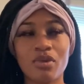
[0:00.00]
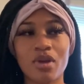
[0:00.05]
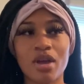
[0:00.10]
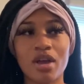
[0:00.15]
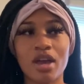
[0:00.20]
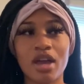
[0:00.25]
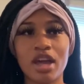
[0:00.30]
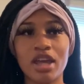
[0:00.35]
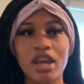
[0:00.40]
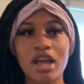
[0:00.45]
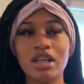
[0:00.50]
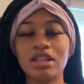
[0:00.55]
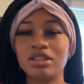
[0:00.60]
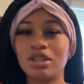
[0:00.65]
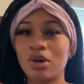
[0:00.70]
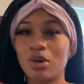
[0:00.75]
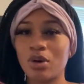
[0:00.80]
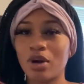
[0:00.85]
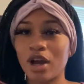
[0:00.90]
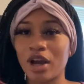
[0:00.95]
And I
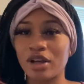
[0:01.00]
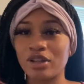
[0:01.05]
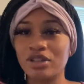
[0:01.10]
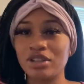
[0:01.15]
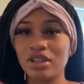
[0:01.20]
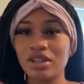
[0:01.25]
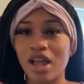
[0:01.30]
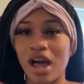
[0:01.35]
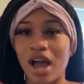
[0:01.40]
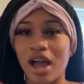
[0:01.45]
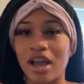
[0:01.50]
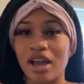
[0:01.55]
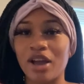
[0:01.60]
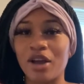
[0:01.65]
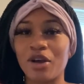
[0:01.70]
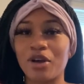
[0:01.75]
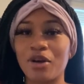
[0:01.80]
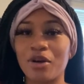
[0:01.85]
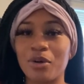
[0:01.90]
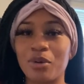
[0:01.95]
told her, she like,
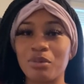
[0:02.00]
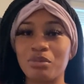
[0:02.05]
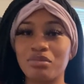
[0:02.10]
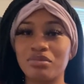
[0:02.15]
girl,